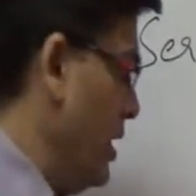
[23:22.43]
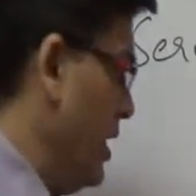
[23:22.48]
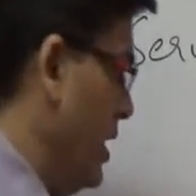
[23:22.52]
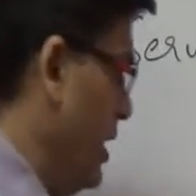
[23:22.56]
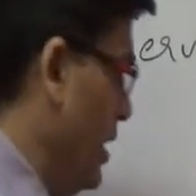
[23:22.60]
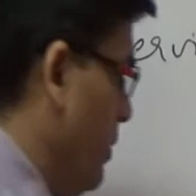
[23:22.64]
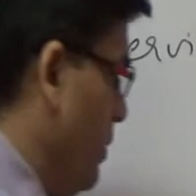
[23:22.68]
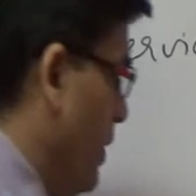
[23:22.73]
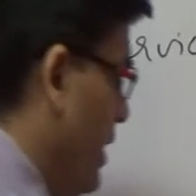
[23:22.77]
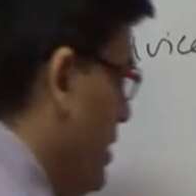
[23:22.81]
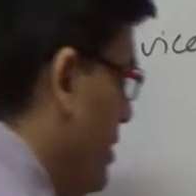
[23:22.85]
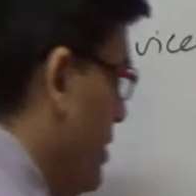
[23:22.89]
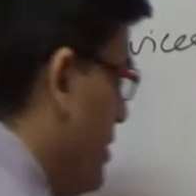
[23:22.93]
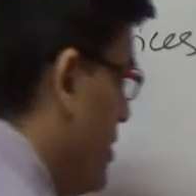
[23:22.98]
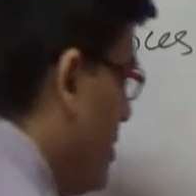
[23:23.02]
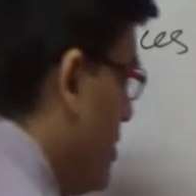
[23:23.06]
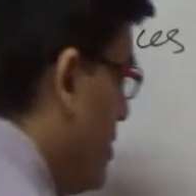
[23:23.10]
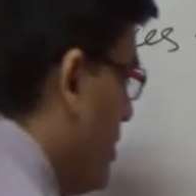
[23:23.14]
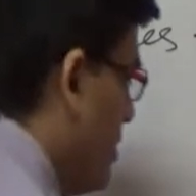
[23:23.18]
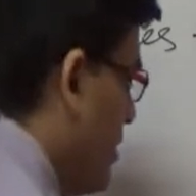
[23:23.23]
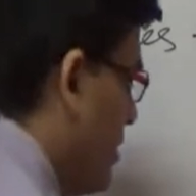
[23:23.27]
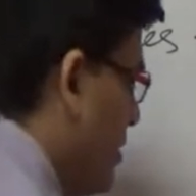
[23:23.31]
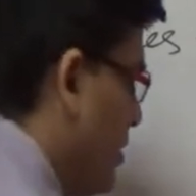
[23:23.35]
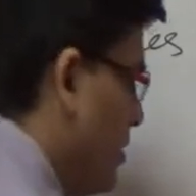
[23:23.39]

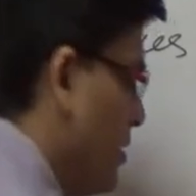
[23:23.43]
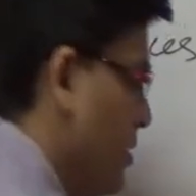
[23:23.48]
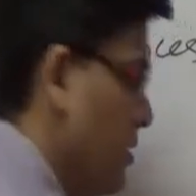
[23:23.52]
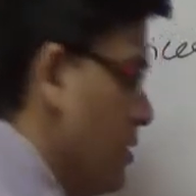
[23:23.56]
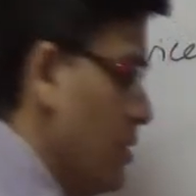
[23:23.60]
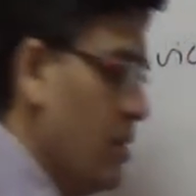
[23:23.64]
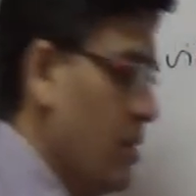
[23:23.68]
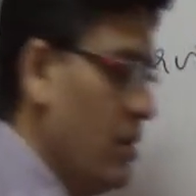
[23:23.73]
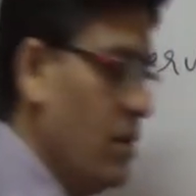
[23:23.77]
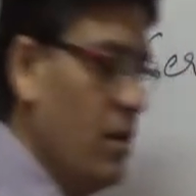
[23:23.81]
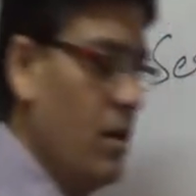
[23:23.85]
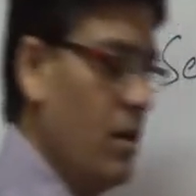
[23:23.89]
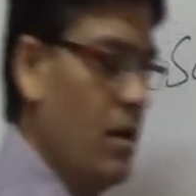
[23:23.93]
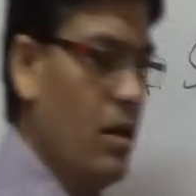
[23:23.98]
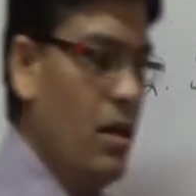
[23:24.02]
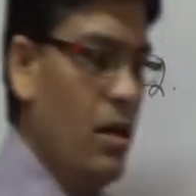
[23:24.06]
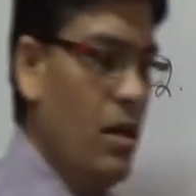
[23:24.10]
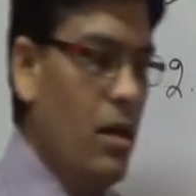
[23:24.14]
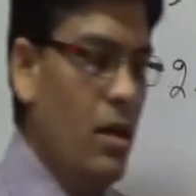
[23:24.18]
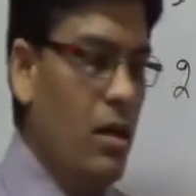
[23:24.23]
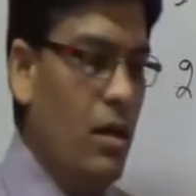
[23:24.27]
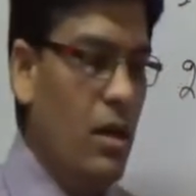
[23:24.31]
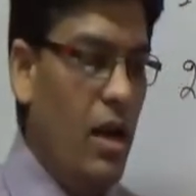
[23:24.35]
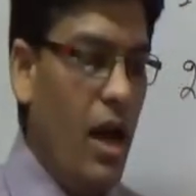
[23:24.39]
Events
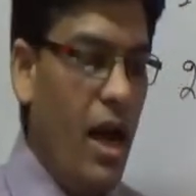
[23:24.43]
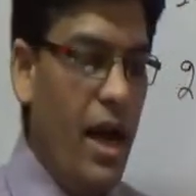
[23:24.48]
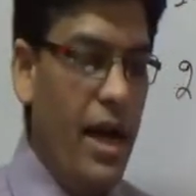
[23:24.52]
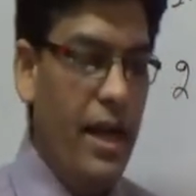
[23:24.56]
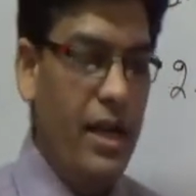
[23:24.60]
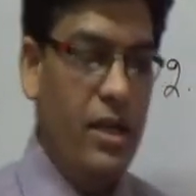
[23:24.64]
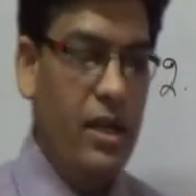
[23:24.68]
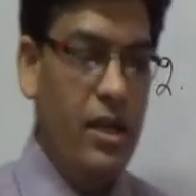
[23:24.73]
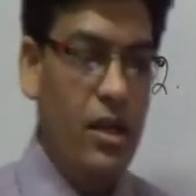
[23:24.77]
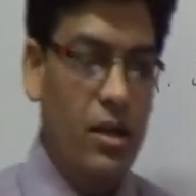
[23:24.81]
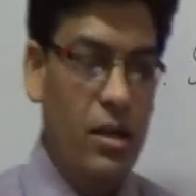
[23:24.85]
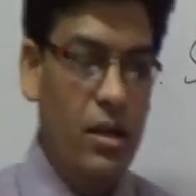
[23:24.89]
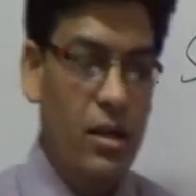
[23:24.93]
like